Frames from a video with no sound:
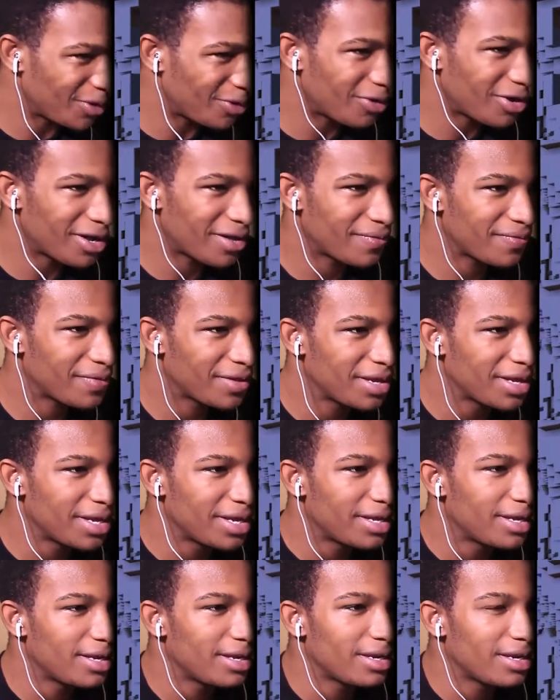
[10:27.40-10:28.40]
you know what?
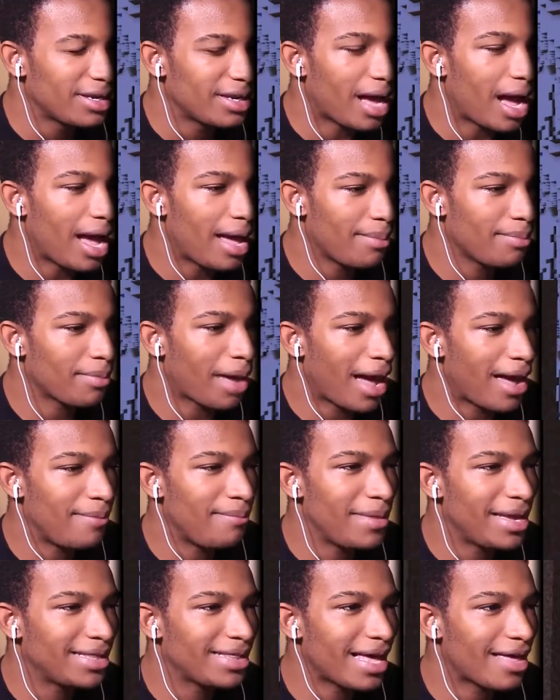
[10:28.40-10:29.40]
I'm, I
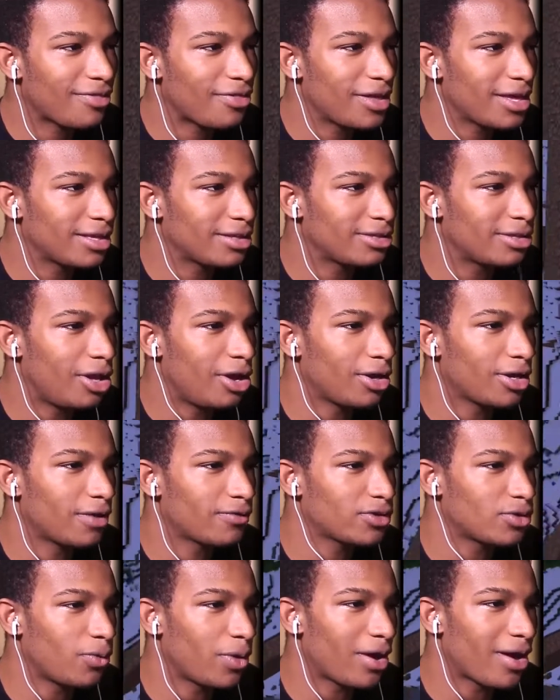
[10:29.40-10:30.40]
made that thing long
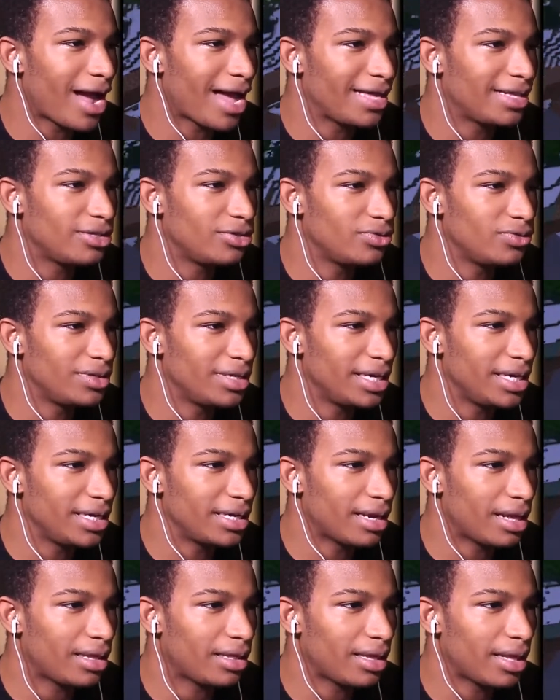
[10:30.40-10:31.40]
enough to where I do
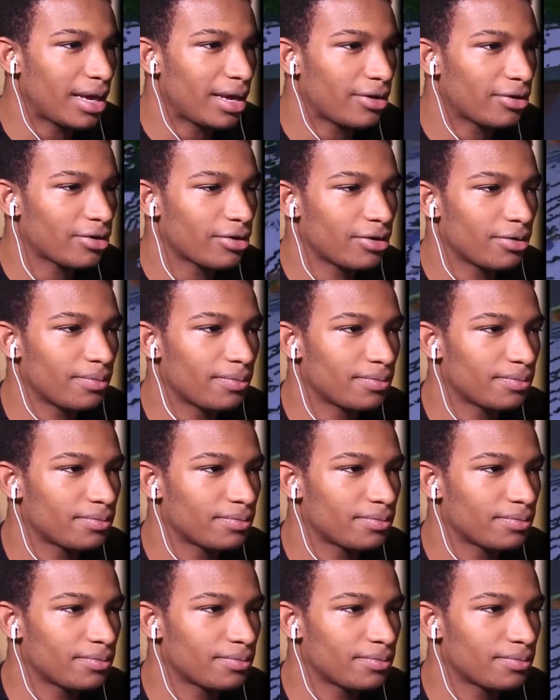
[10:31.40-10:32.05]
need a ladder.